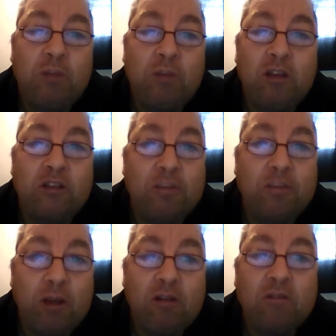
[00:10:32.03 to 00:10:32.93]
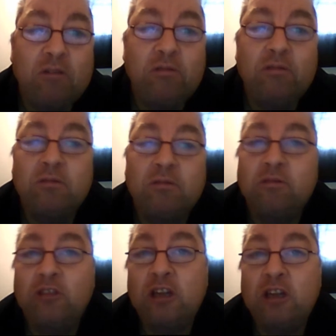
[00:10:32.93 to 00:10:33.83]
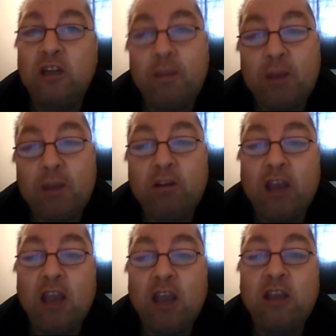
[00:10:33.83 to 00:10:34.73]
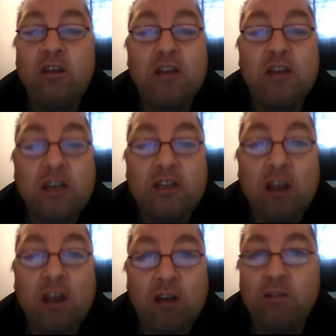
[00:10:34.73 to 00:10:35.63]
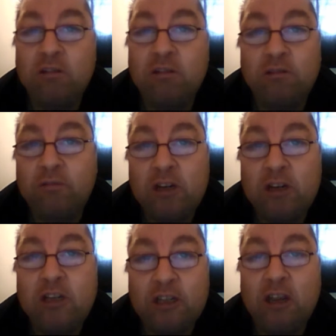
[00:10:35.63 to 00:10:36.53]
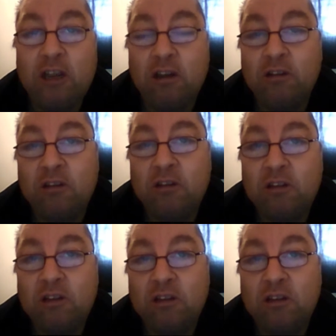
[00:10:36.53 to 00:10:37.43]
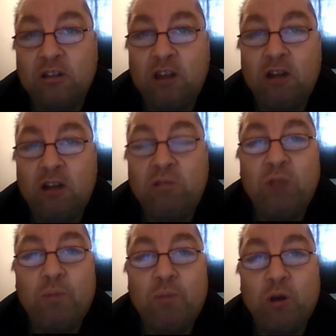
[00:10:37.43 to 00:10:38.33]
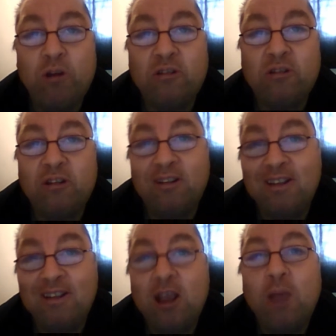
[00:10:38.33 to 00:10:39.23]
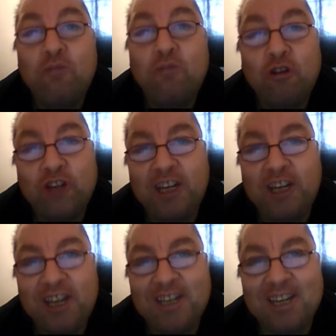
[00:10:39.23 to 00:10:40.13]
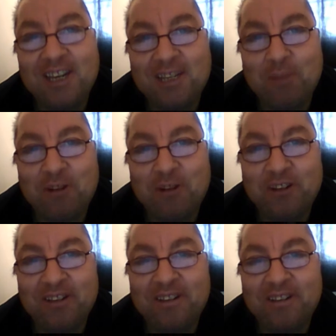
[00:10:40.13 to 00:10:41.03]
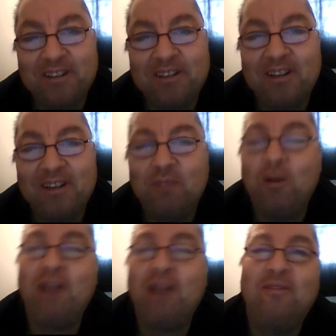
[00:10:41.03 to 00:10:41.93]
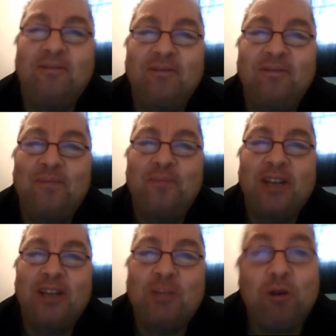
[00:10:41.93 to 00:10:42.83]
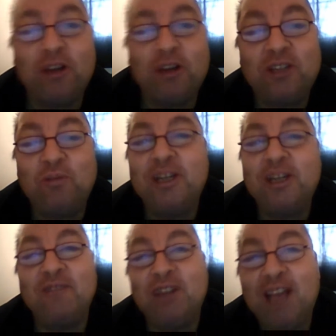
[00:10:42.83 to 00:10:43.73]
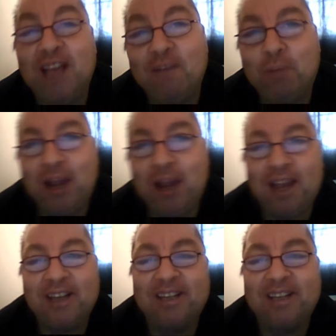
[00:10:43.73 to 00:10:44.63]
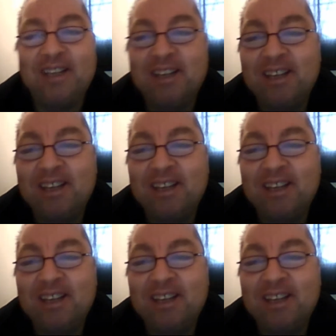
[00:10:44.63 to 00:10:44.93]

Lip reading: But Simone said, it'll be okay, you need to go, you need to go. So we put Project Kidney into motion. Well, to be honest, we didn't really have a plan.